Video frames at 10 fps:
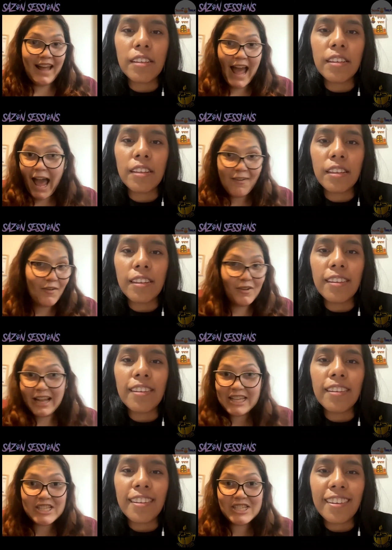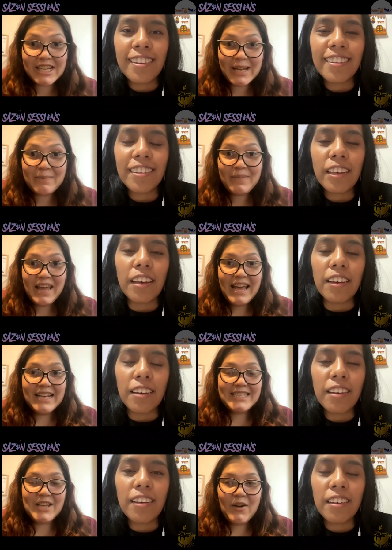Speaker 1: have a relationship
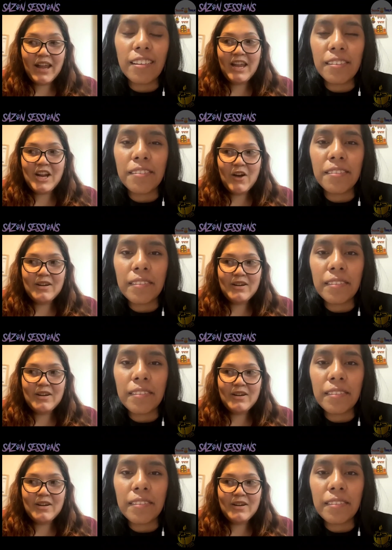yeah so it, you know